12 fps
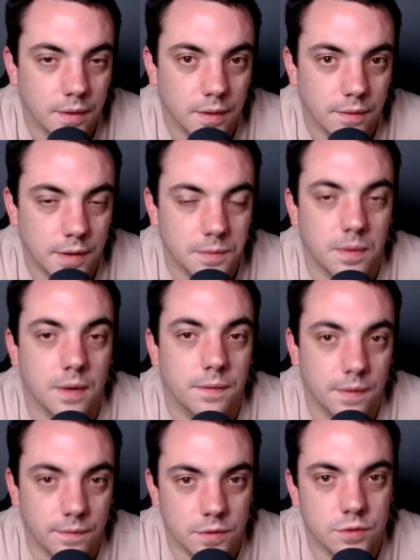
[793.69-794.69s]
That's why I
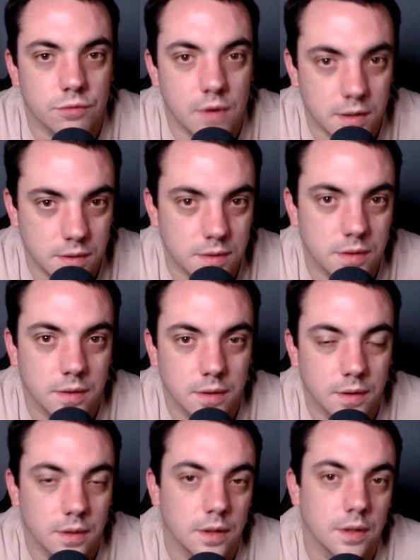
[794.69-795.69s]
think the trust
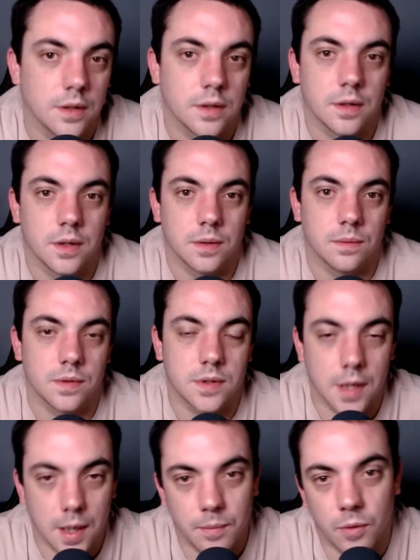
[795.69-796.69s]
was
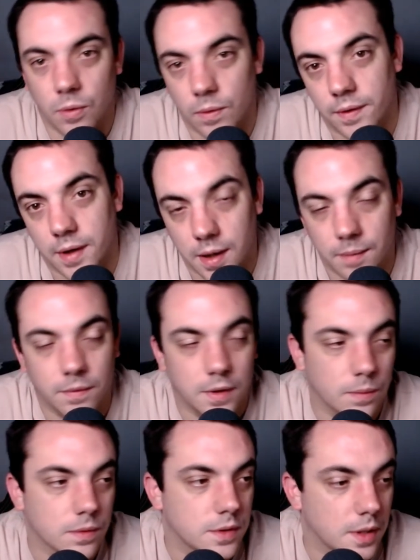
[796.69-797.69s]
there more on him than it
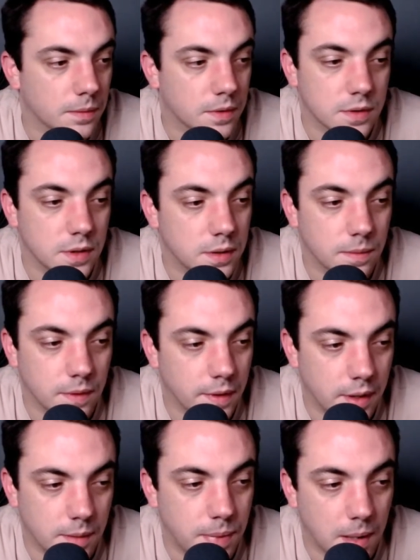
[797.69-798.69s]
was him because he
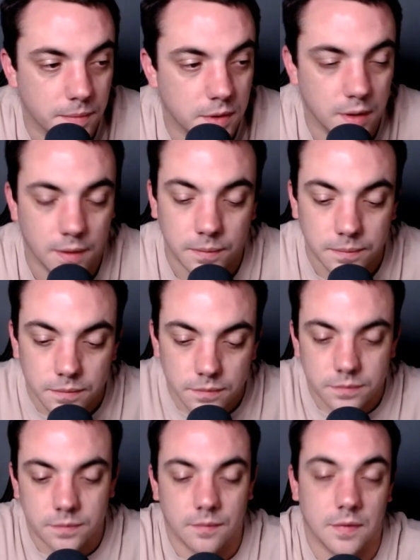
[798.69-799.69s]
he pumped it.
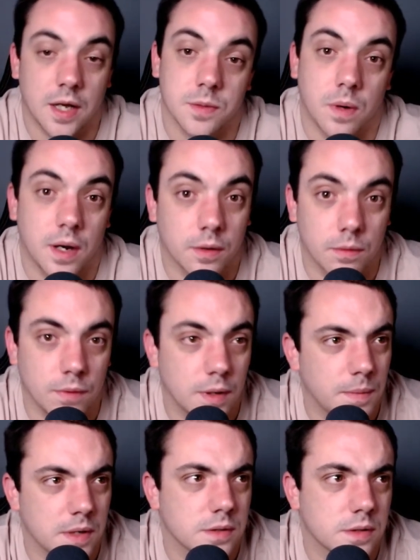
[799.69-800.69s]
That's why I ain't got really
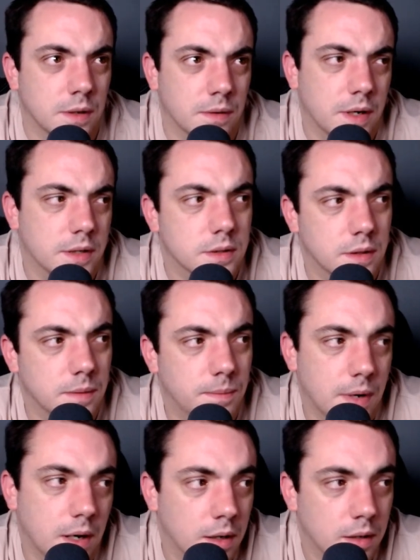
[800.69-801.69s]
much to say on Hasty.
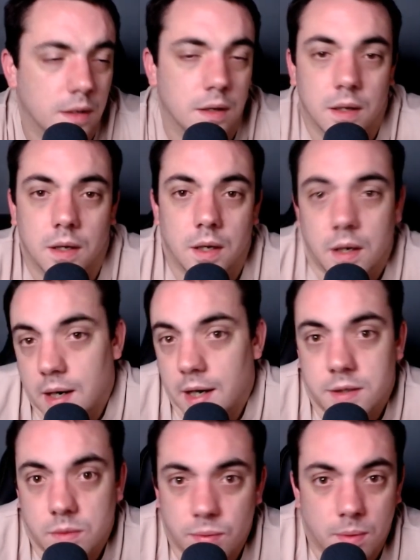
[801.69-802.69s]
But
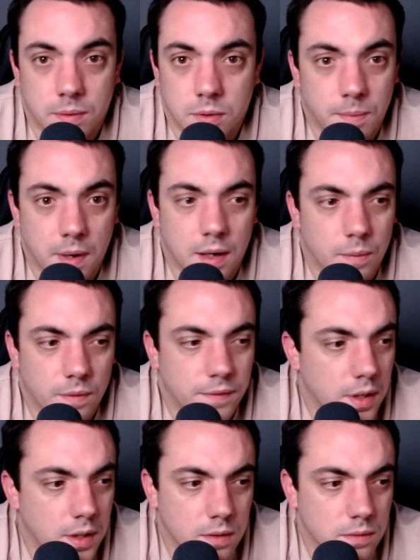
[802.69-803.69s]
Hasty would probably do better with the
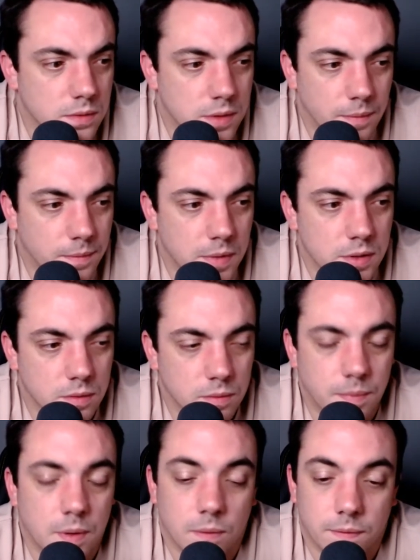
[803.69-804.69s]
Eagles, same with Mitchell,
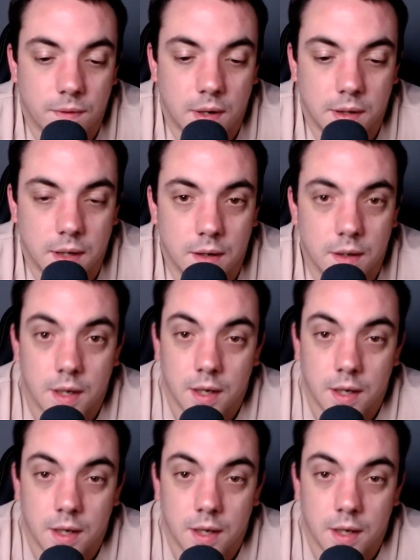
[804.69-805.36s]
but we'll find out.